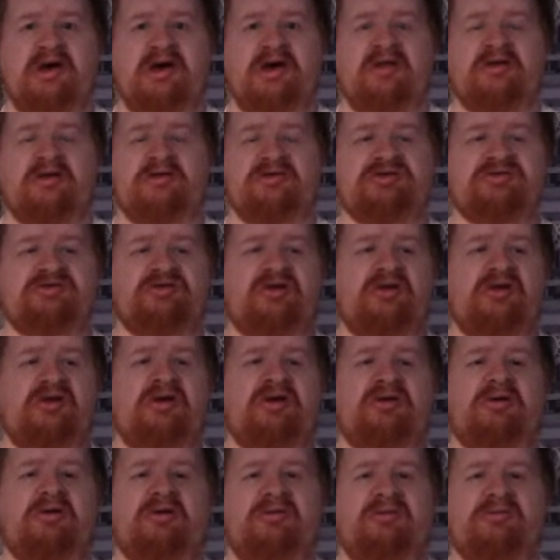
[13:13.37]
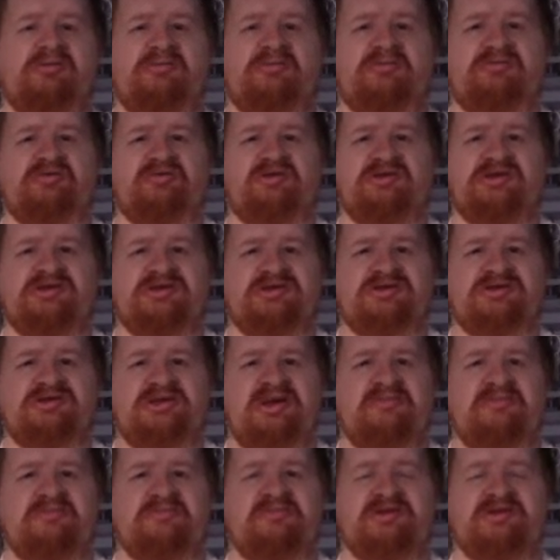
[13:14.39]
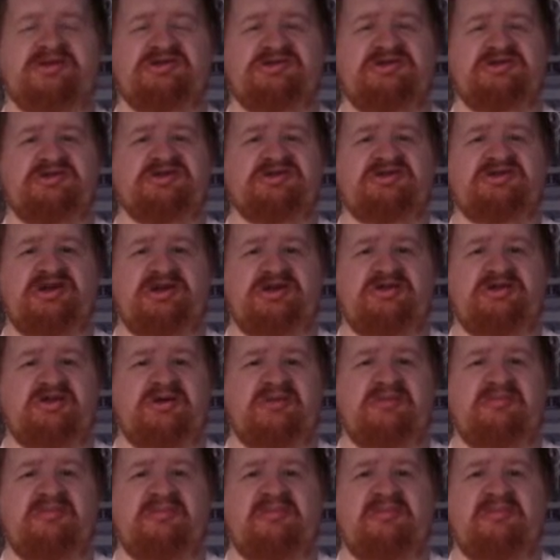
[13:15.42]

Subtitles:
Now there's a lot more in the statement, basically saying that